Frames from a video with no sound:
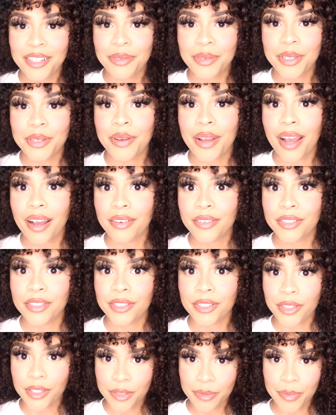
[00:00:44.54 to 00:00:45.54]
And when you have
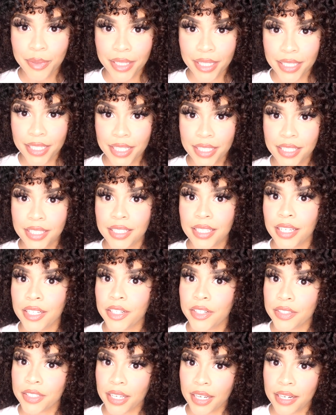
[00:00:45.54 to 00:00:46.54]
certain planets in
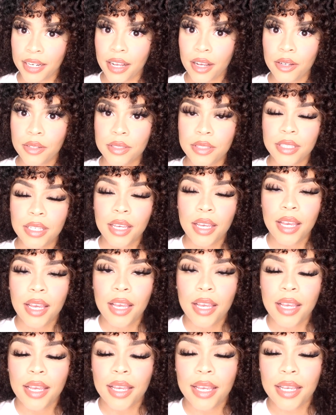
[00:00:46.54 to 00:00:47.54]
your second house,
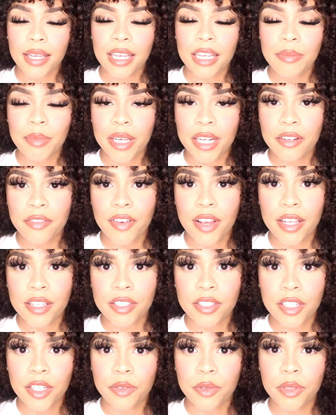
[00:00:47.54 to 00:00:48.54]
it can
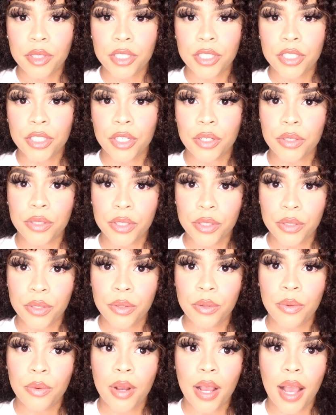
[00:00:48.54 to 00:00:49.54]
manifest and really show
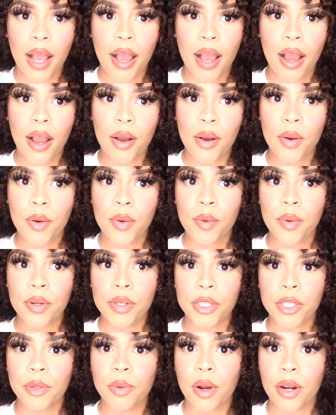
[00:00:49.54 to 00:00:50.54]
you how
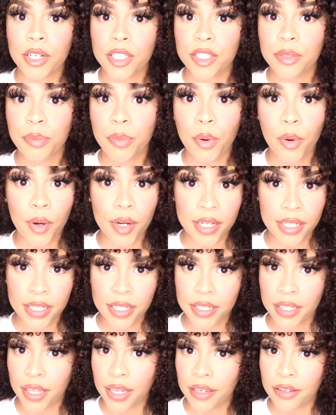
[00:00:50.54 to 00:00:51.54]
you are supported
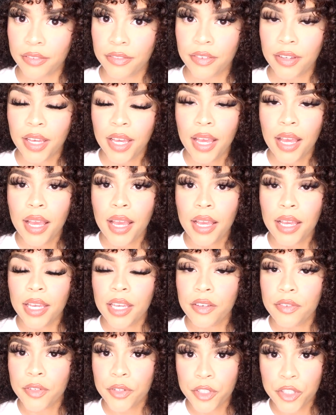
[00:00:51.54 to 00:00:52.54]
in life.
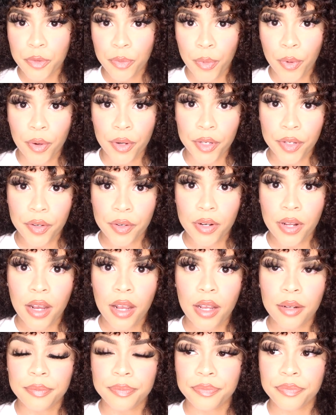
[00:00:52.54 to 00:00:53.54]
If you're supported or
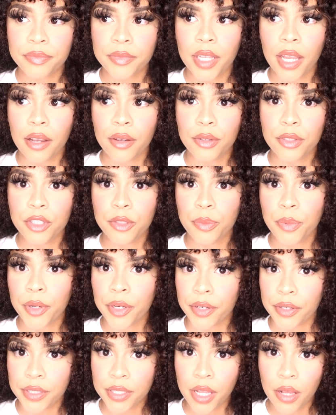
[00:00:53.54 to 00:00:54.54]
not, how you
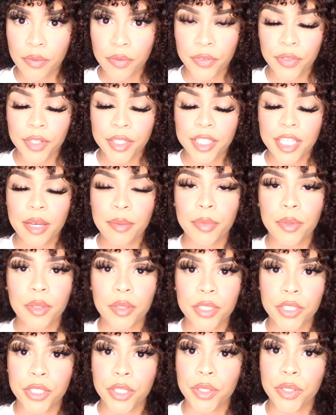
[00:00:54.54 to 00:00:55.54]
support yourself, for
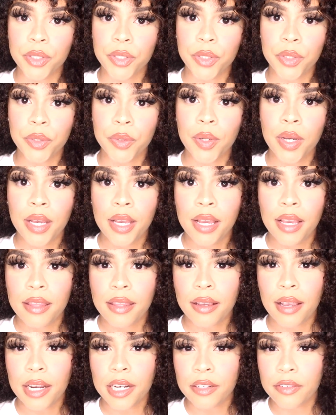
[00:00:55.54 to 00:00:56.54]
example, it shows you
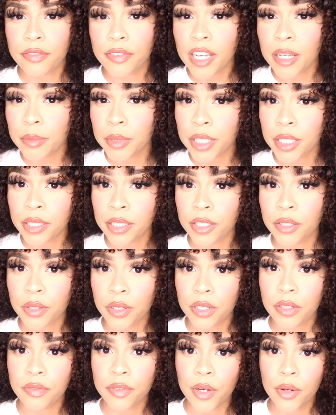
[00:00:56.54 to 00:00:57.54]
the kind of family you
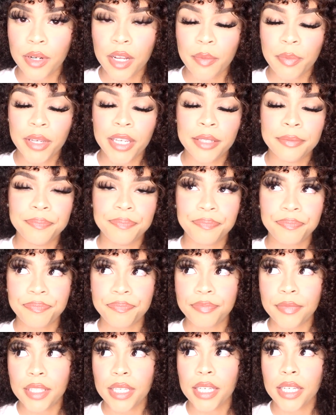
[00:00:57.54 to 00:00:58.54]
could have grown up in.
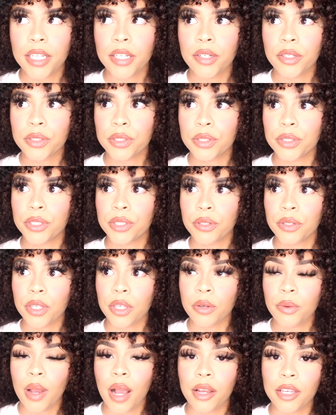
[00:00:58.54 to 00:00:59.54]
It can also show
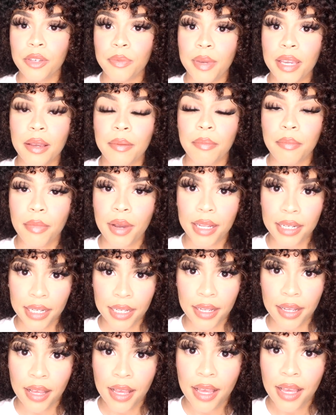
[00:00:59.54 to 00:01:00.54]
you how you make
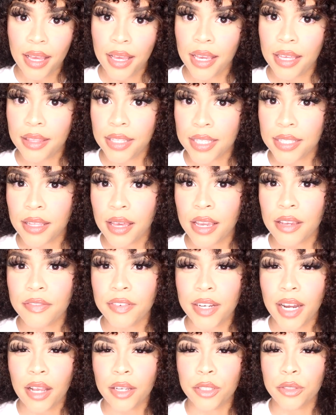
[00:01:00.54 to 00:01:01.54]
money in this life
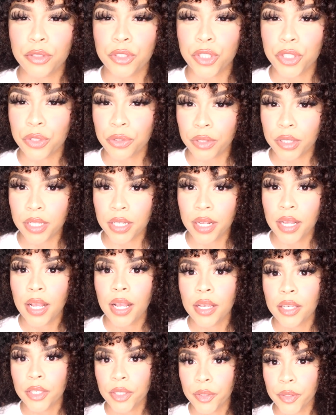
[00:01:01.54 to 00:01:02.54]
and how you treat
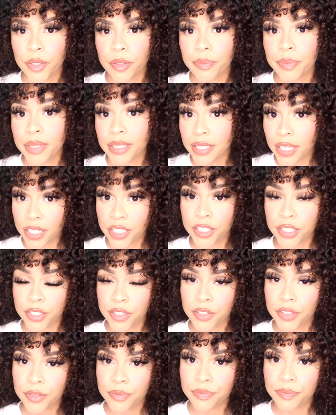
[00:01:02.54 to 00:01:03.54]
your
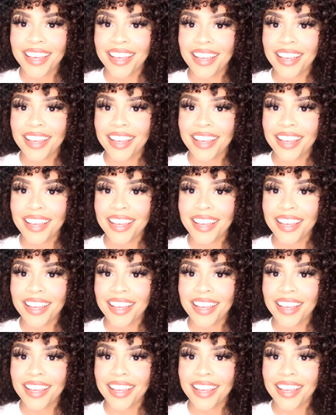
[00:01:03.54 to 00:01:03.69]
possessions.